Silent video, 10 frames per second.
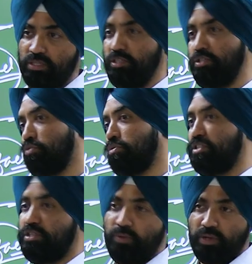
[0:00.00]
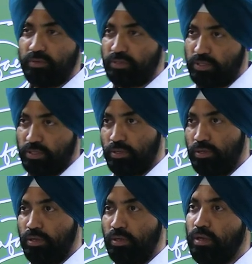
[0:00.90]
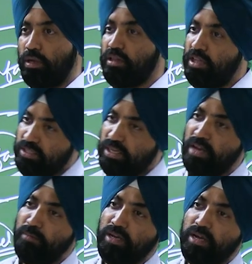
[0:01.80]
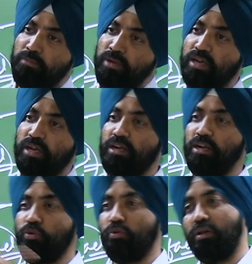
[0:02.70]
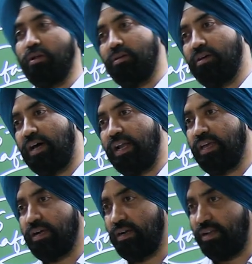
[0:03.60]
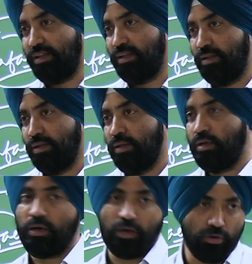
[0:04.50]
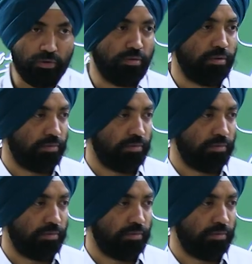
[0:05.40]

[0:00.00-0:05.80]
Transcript: this, use this frequency. This can be communicated to your ally country. Hello,